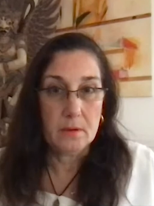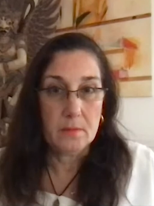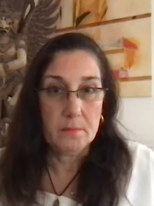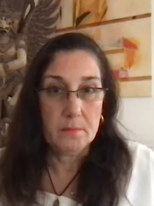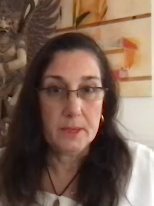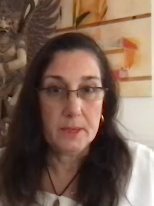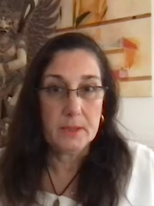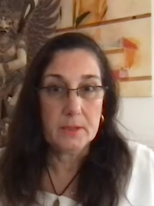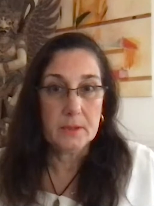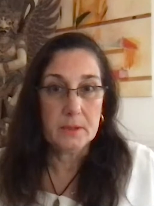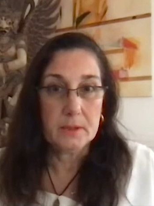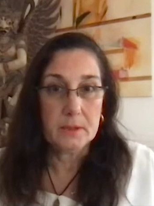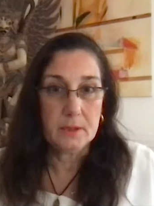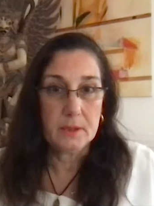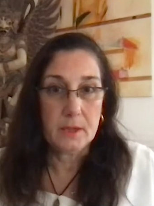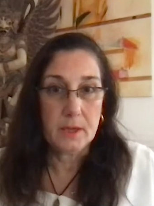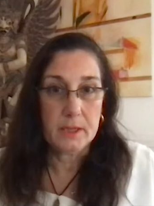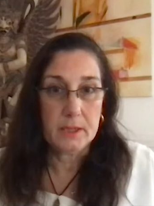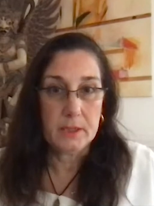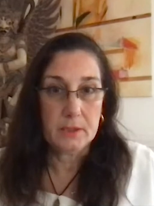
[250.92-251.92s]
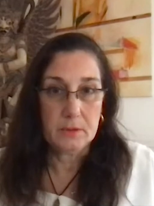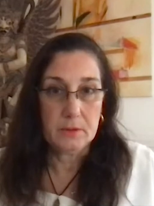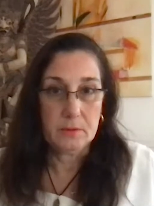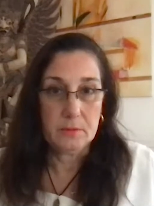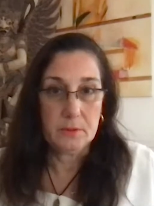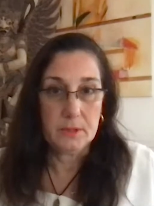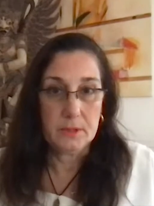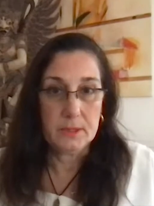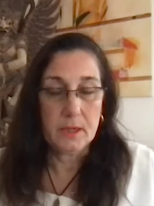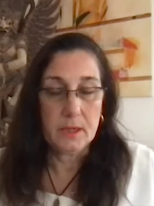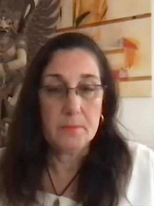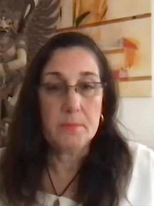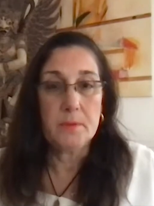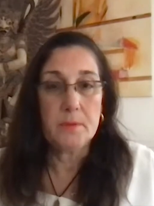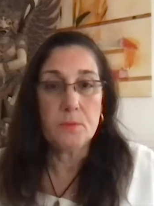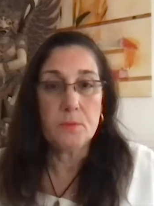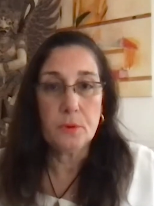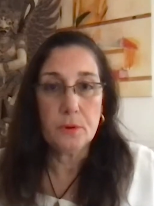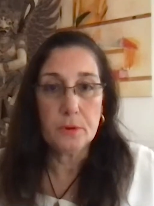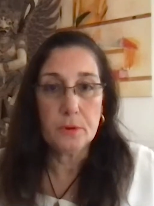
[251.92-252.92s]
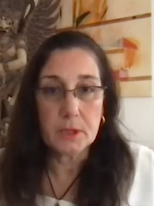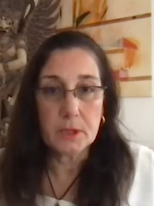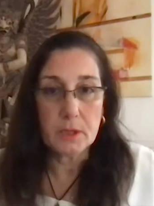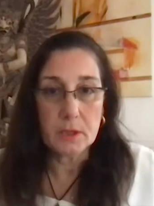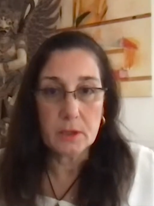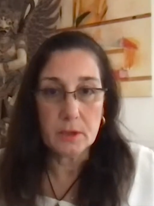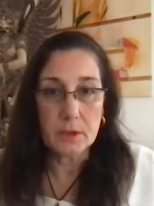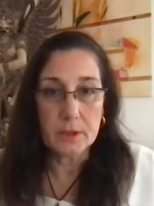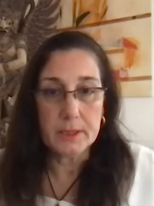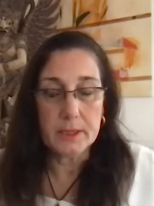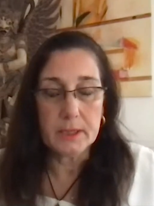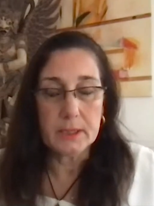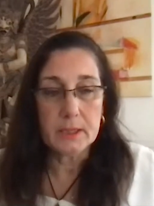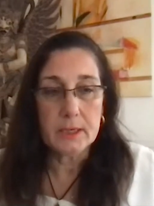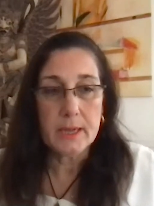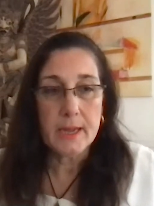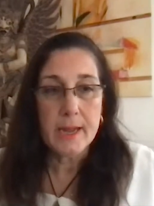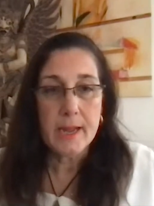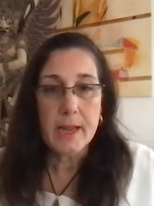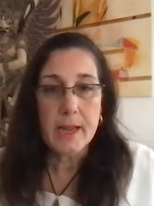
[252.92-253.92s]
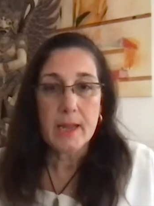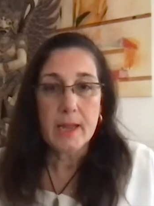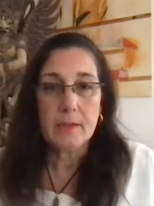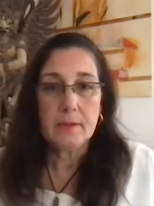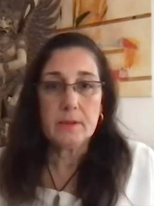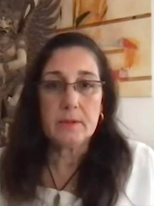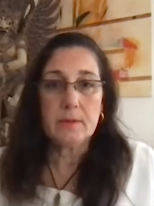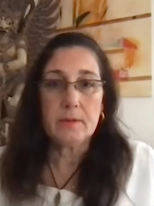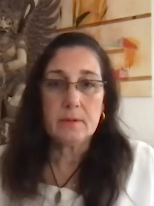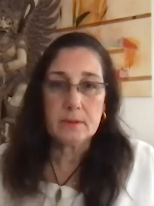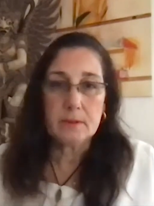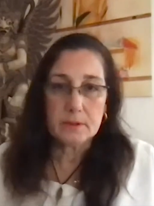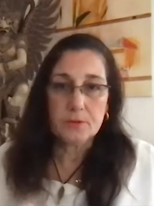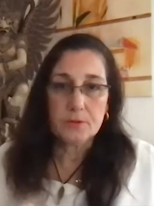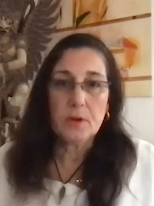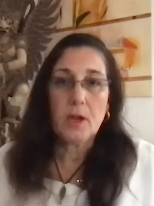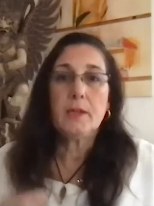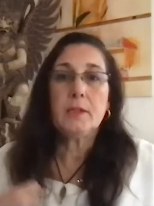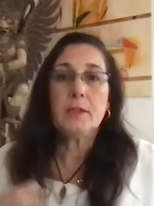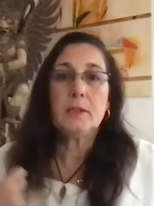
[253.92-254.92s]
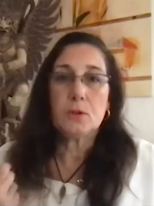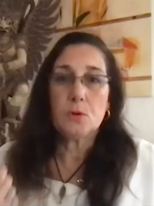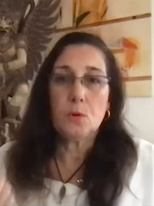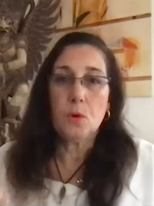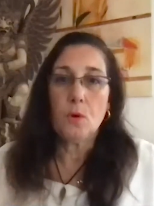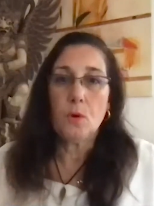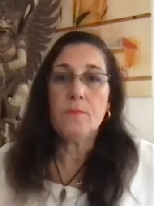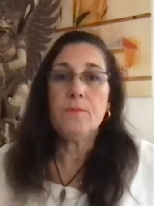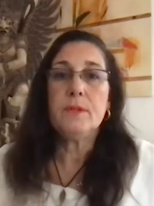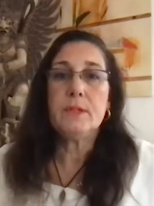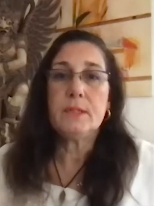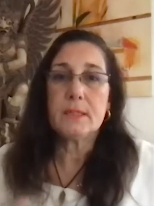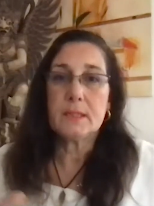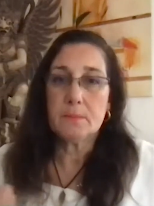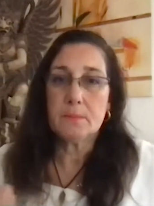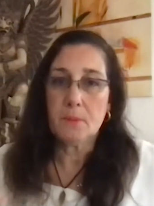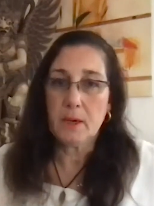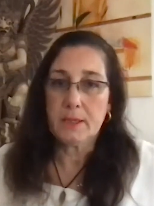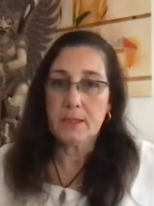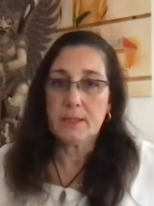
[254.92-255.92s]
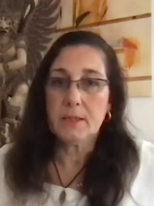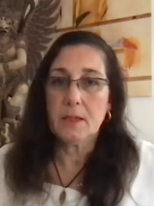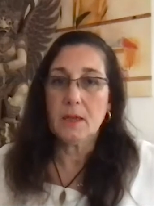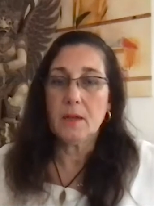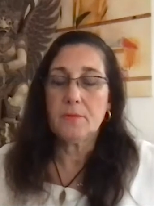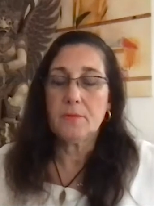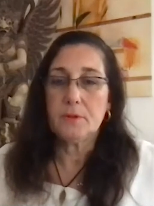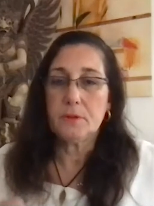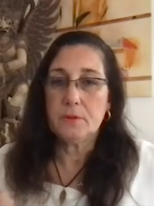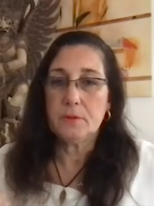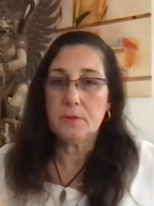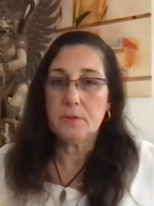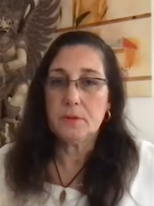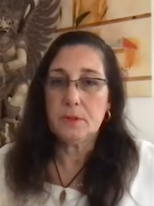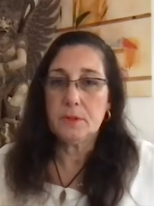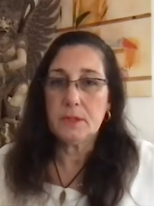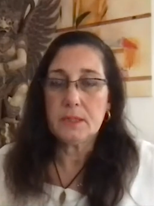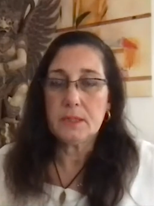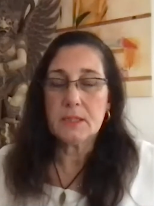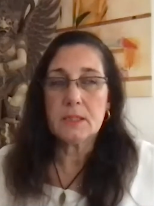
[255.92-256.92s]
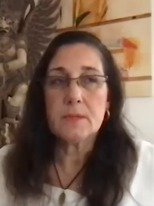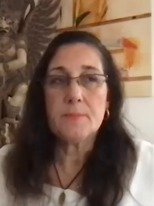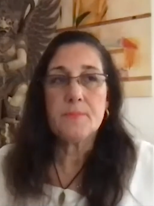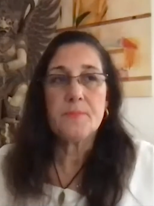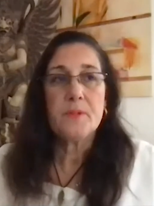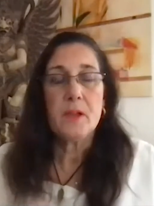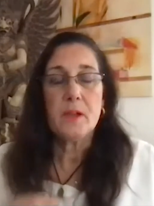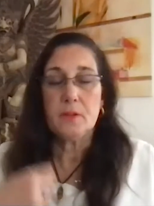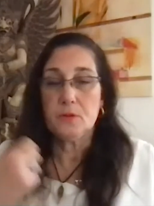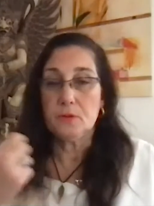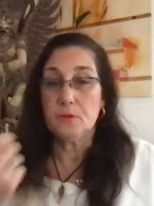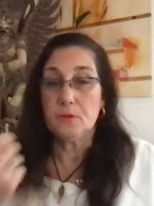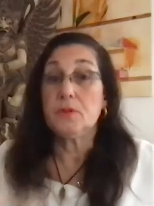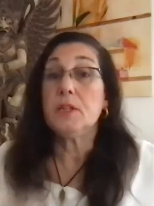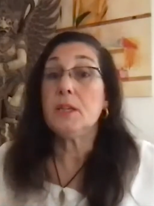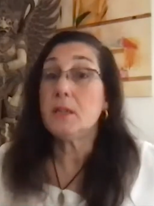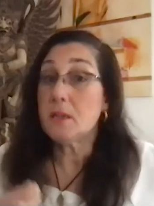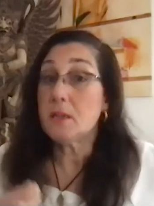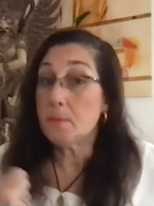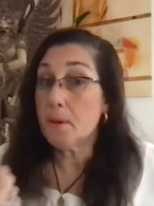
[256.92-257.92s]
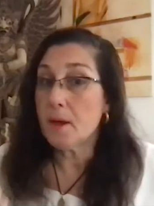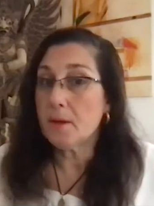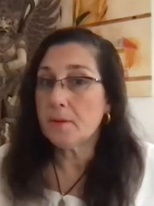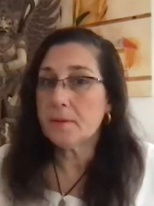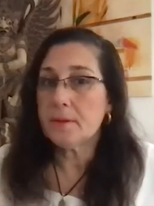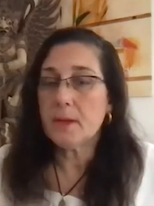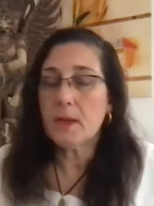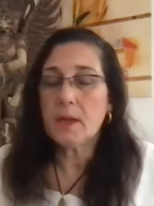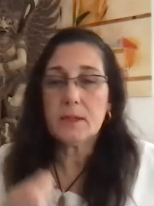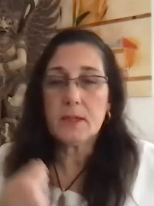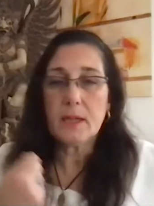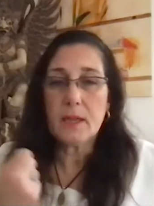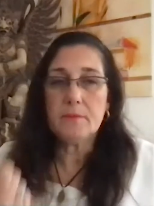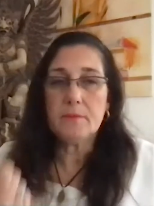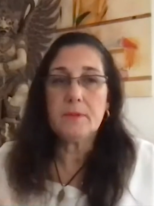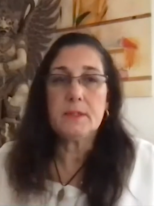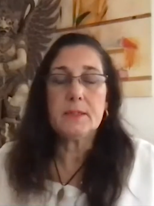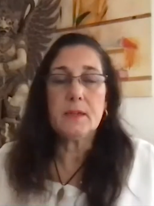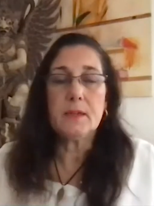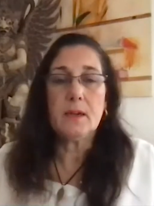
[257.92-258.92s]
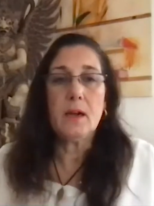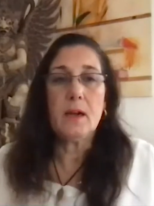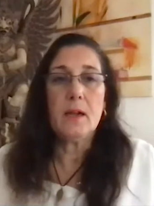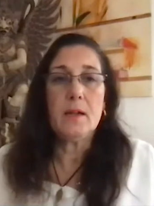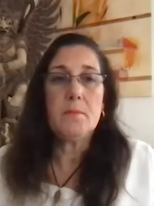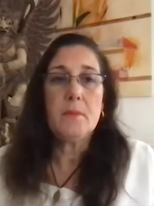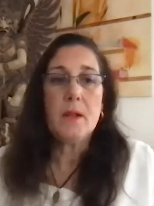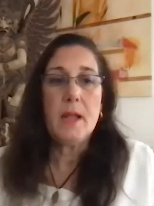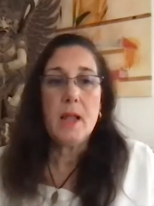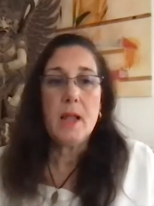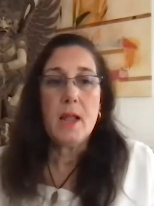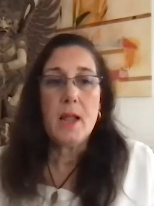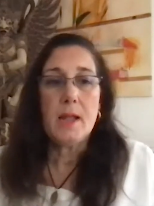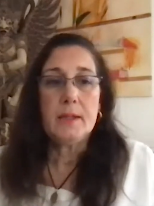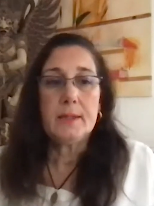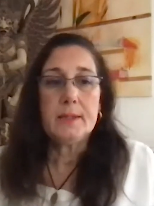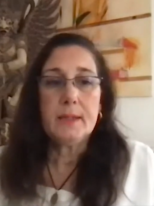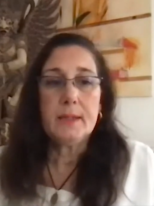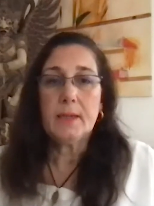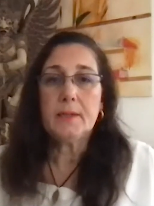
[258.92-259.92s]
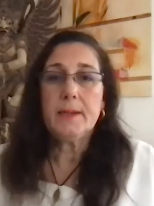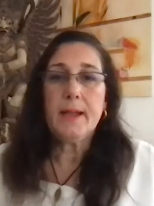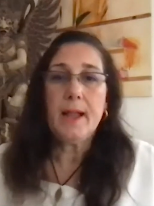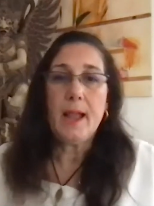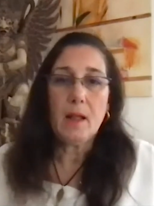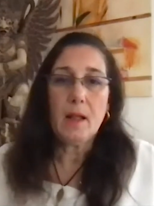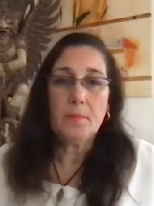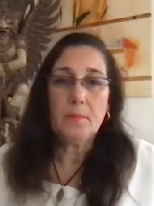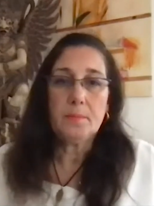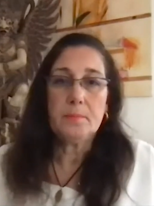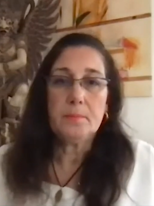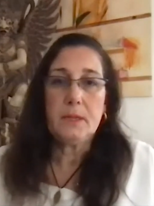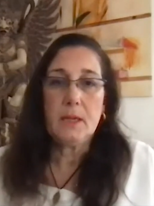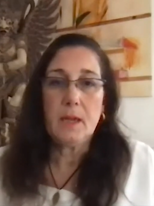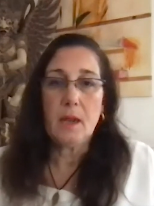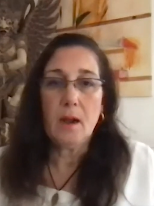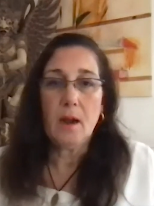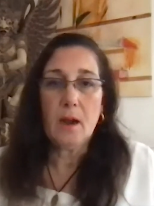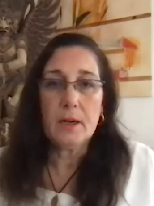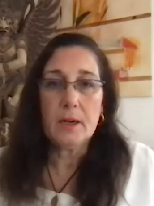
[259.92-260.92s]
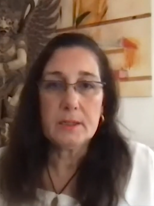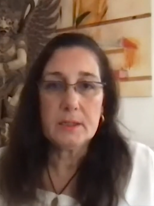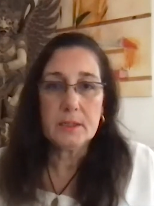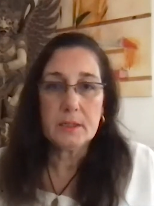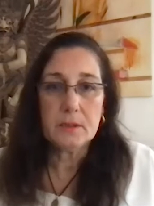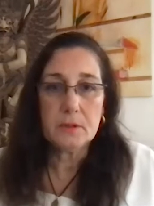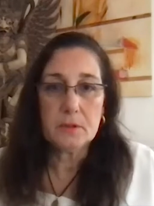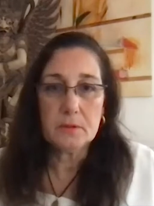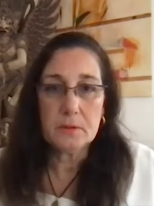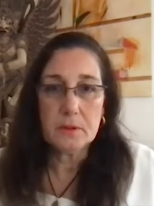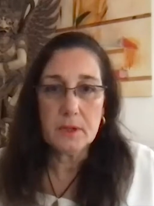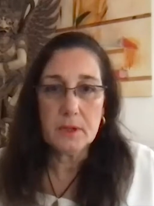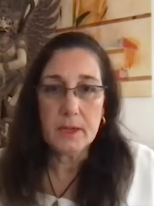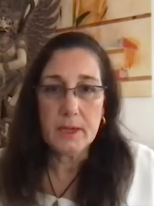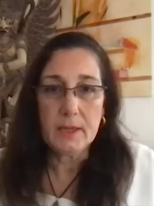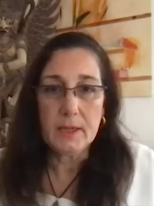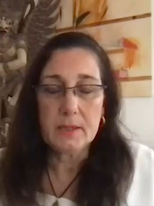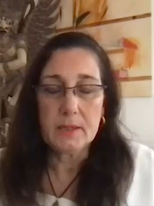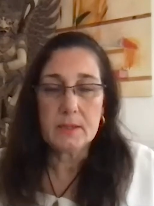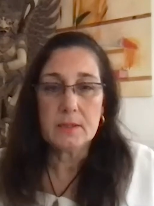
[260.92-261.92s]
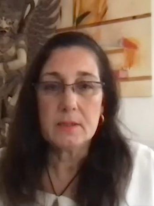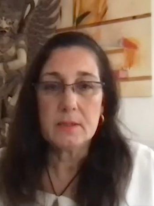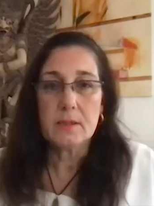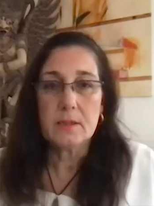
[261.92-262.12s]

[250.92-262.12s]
better than I do, because I've been working on it and trying to convince myself to do this, to think about that every time. That helped me articulate